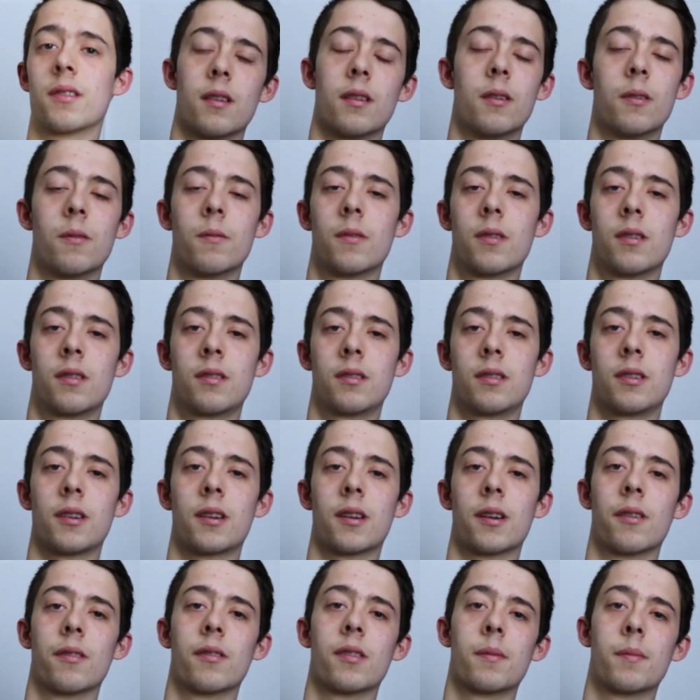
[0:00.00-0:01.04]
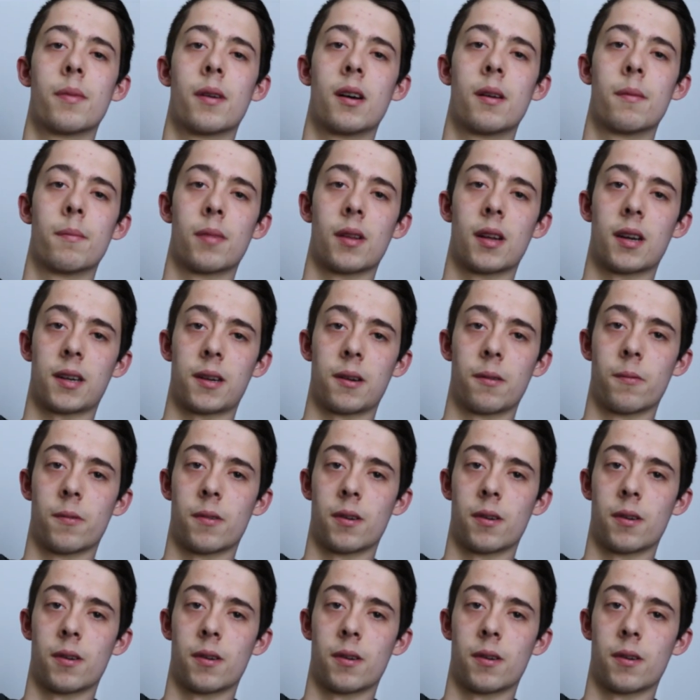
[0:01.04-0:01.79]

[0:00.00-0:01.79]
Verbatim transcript: The new one, you can only buy in black and